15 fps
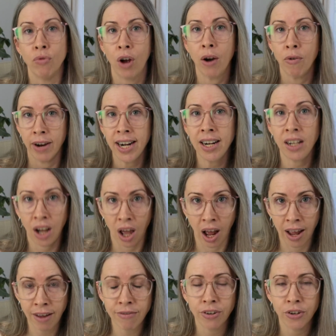I run it
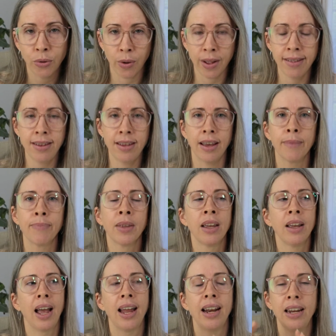live twice a year,
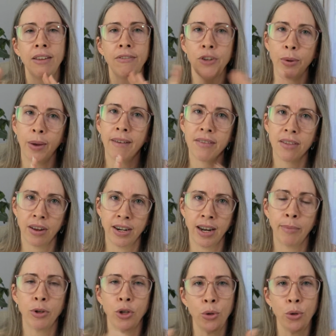and if you have signed up,